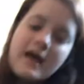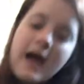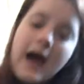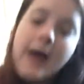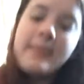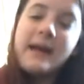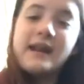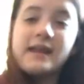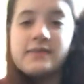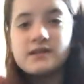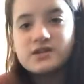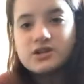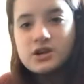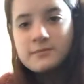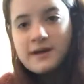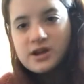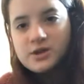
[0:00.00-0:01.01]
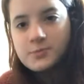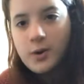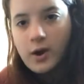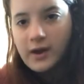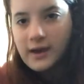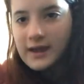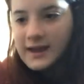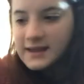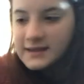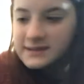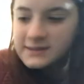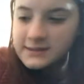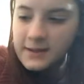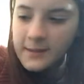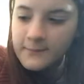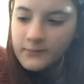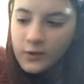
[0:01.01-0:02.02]
And then in the two mesh pockets,
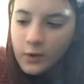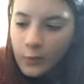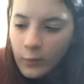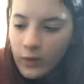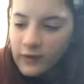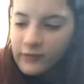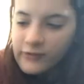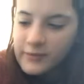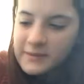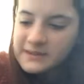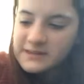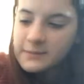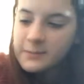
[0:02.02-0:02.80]
one of them is the